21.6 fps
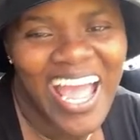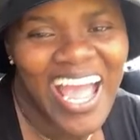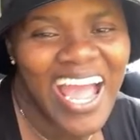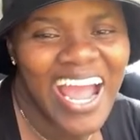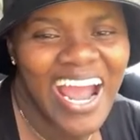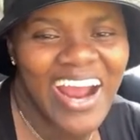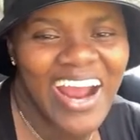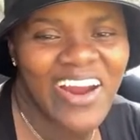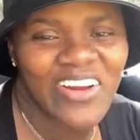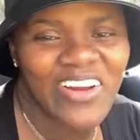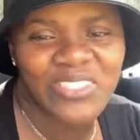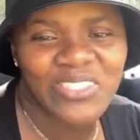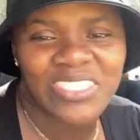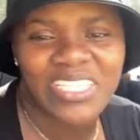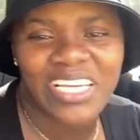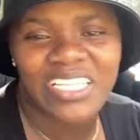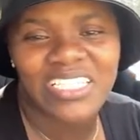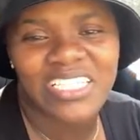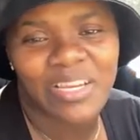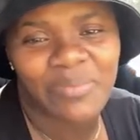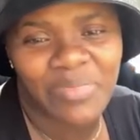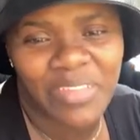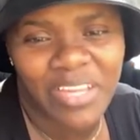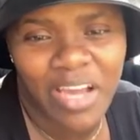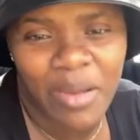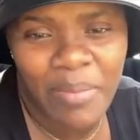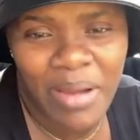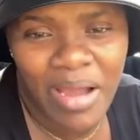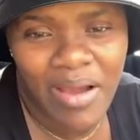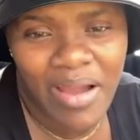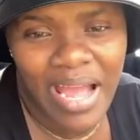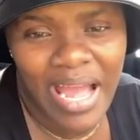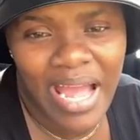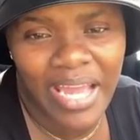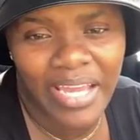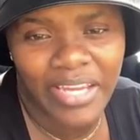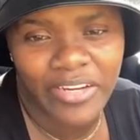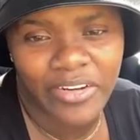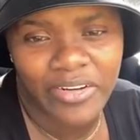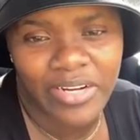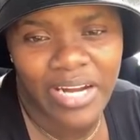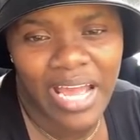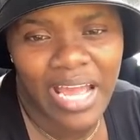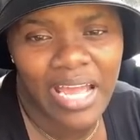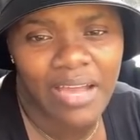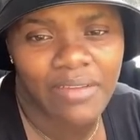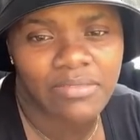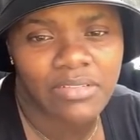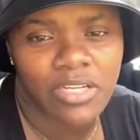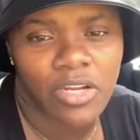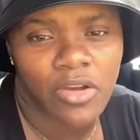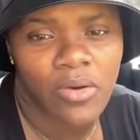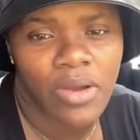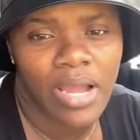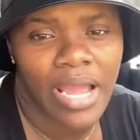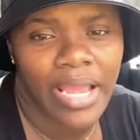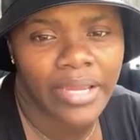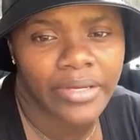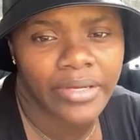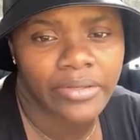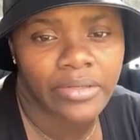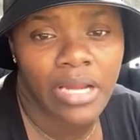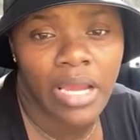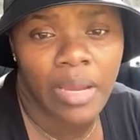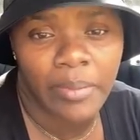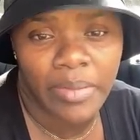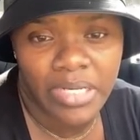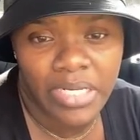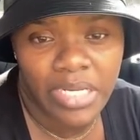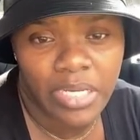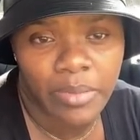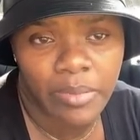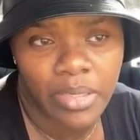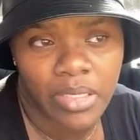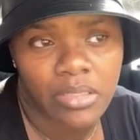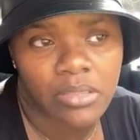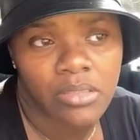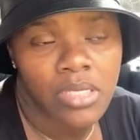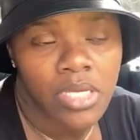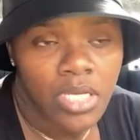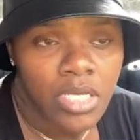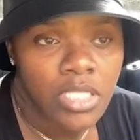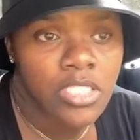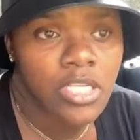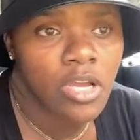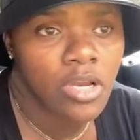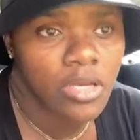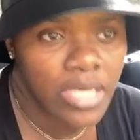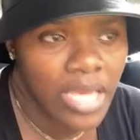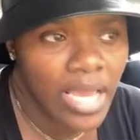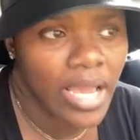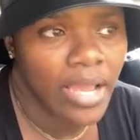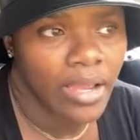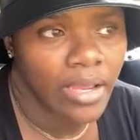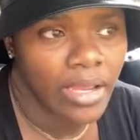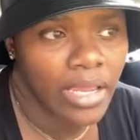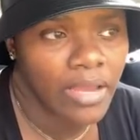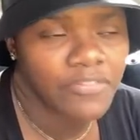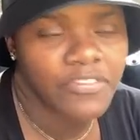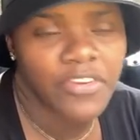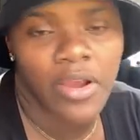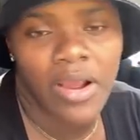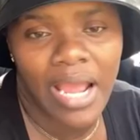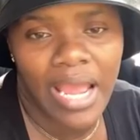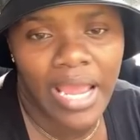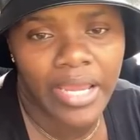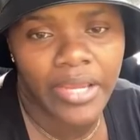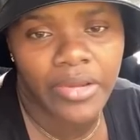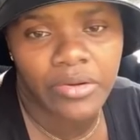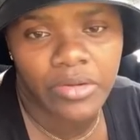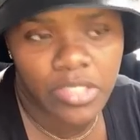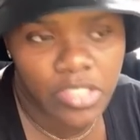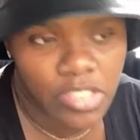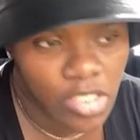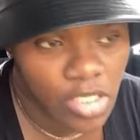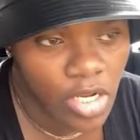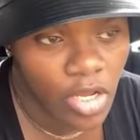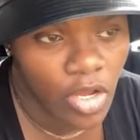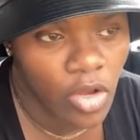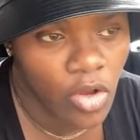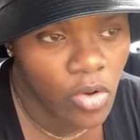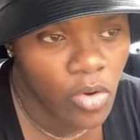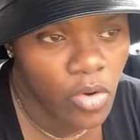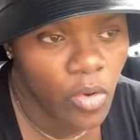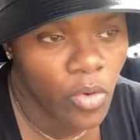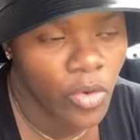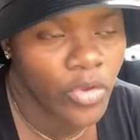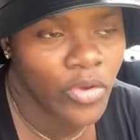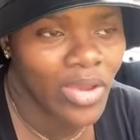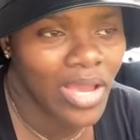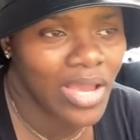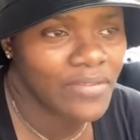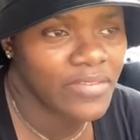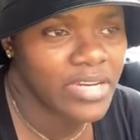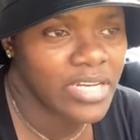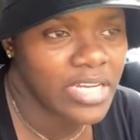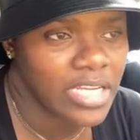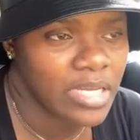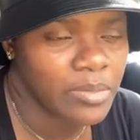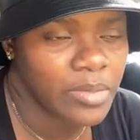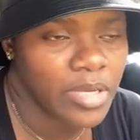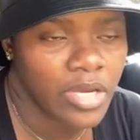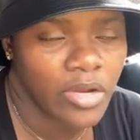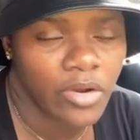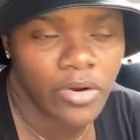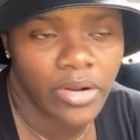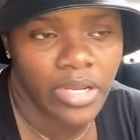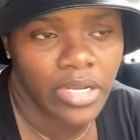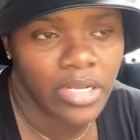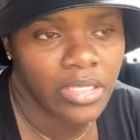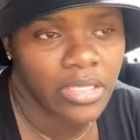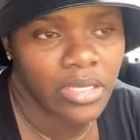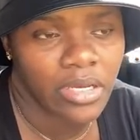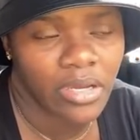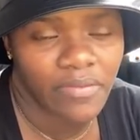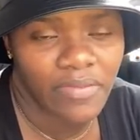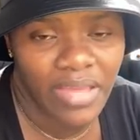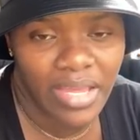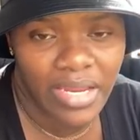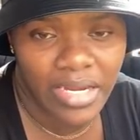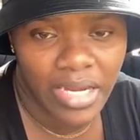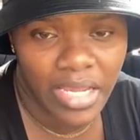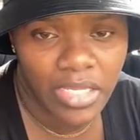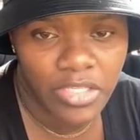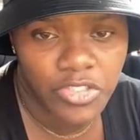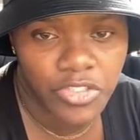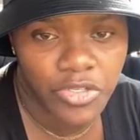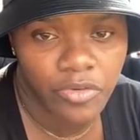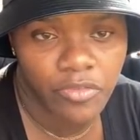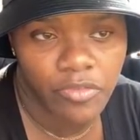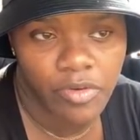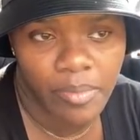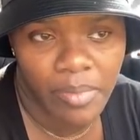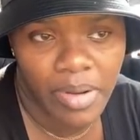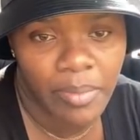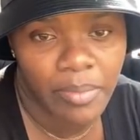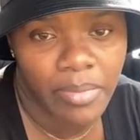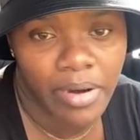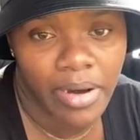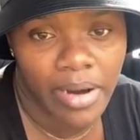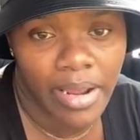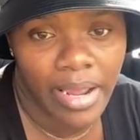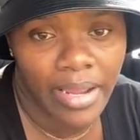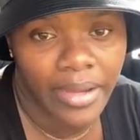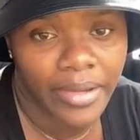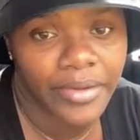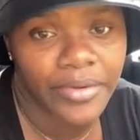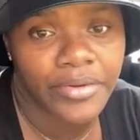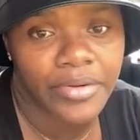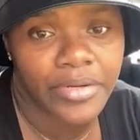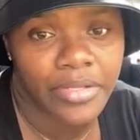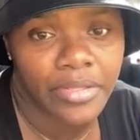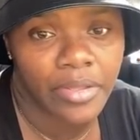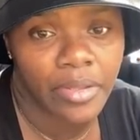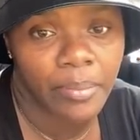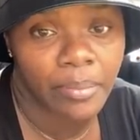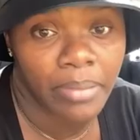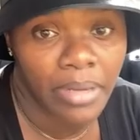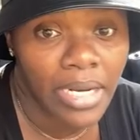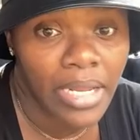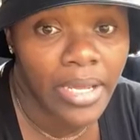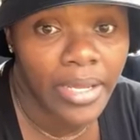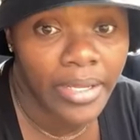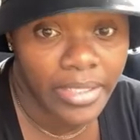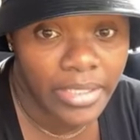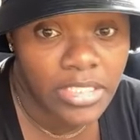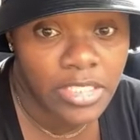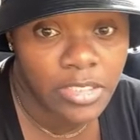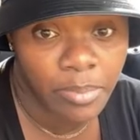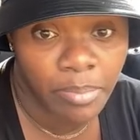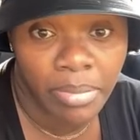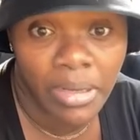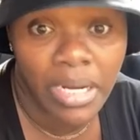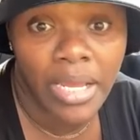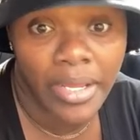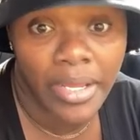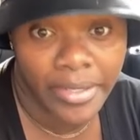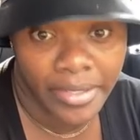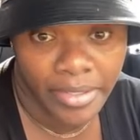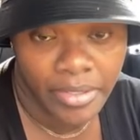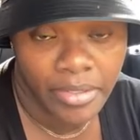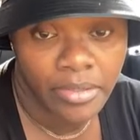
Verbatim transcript: I heard you say something about iron. I have low iron. I'm anemic. So yeah, if your iron is low or you have anemia or anything of that nature, remember iron in the blood. It's blood.